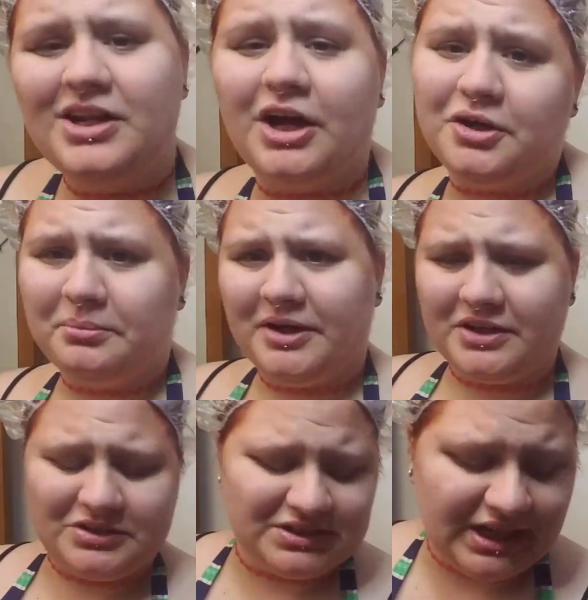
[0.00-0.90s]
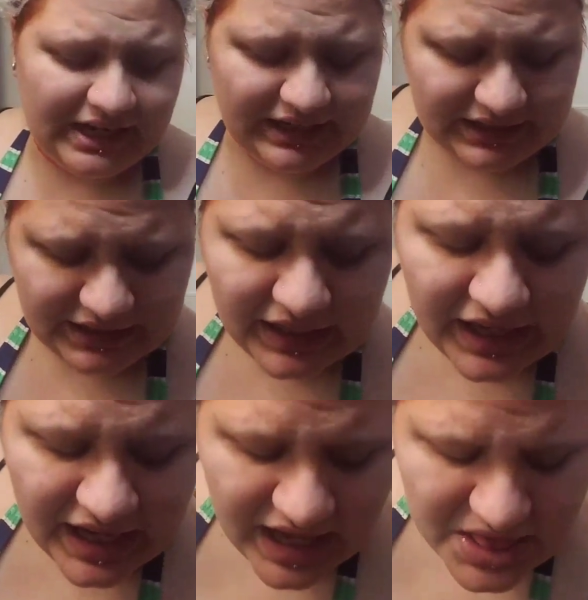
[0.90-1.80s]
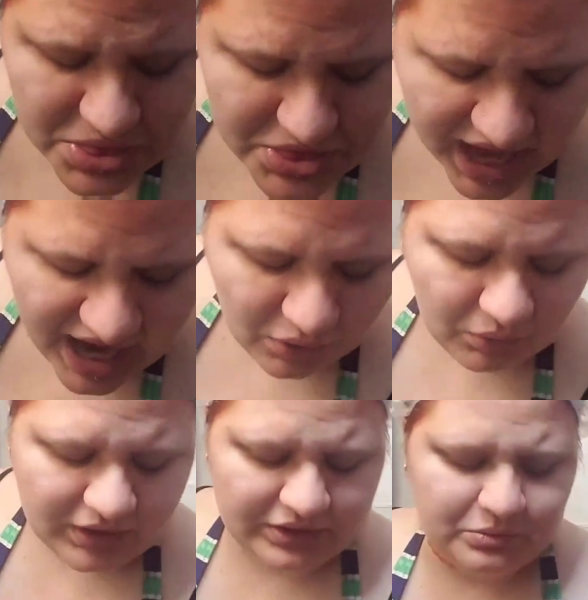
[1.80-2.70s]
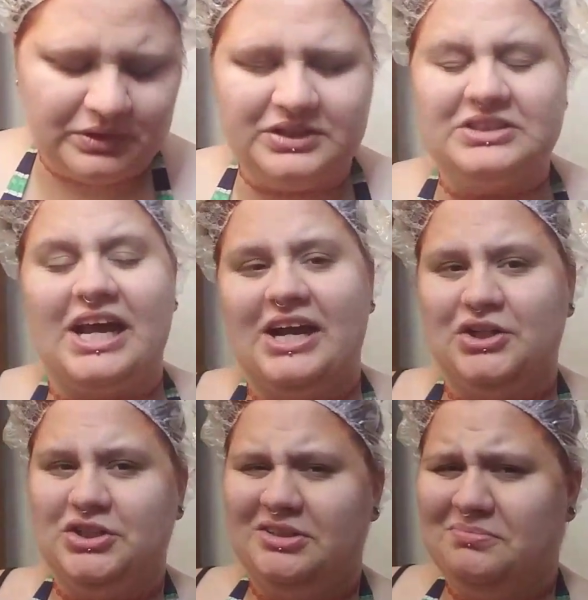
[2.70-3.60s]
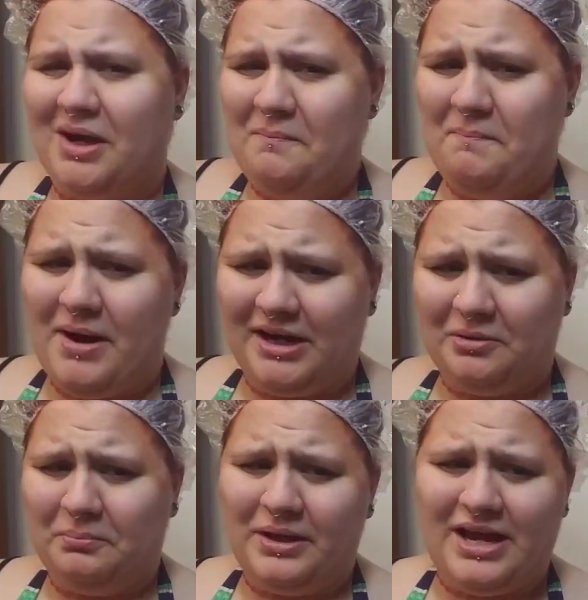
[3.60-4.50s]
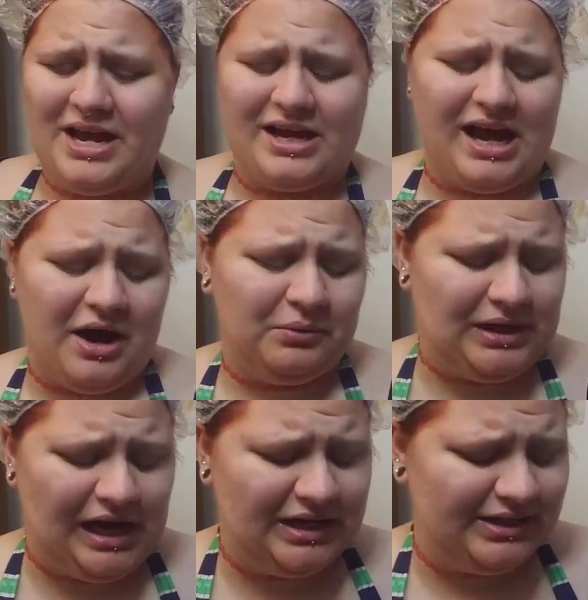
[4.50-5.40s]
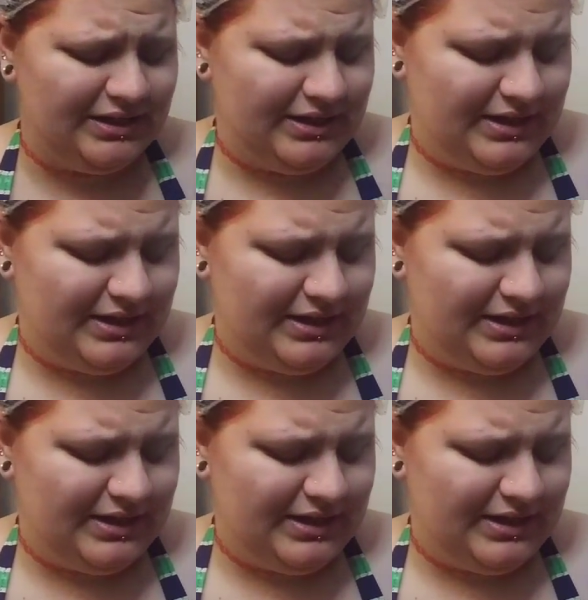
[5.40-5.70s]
Not Your Mother's. And that one was actually my bottom pick. I would not